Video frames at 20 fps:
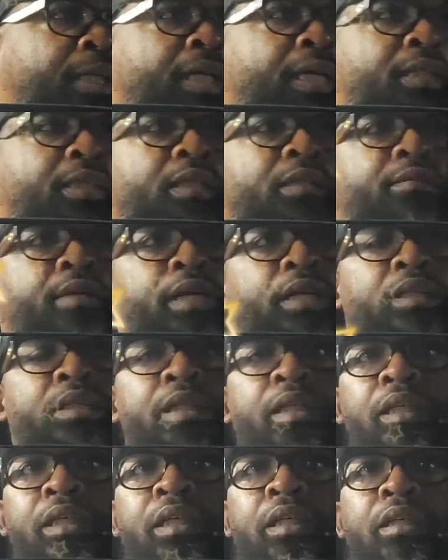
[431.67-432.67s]
Nine times out of
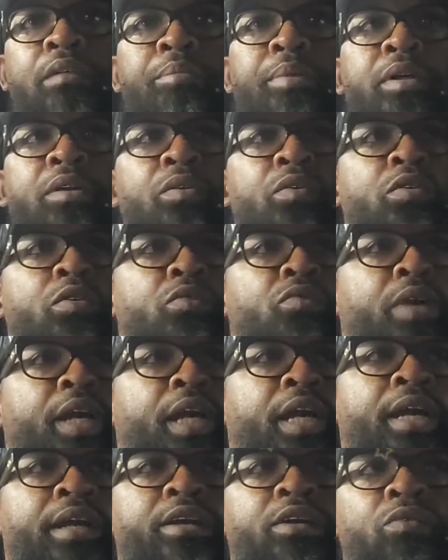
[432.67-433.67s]
ten, depending on the
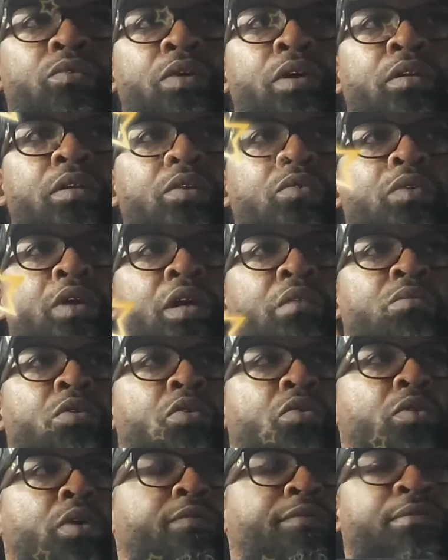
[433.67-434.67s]
rain, the weather, where I'm
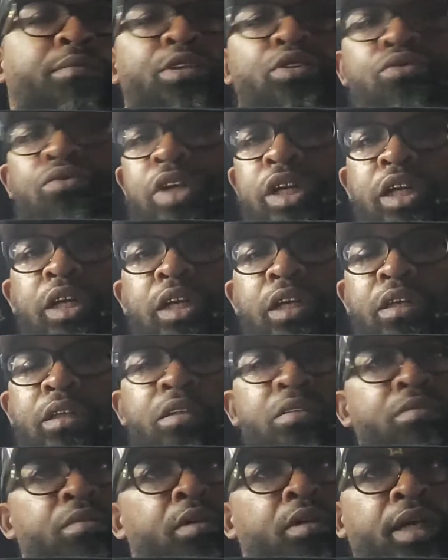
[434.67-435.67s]
going, if I'm just running in
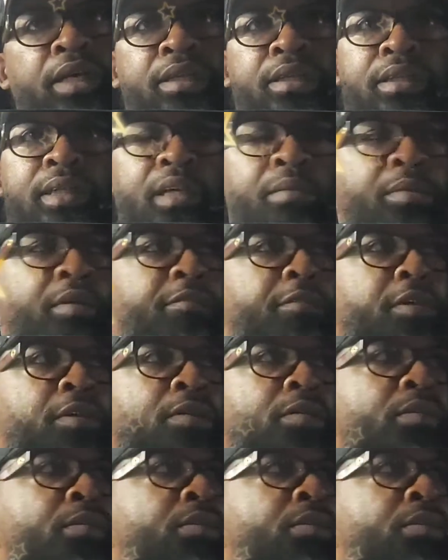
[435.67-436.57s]
somewhere, I just get my phone.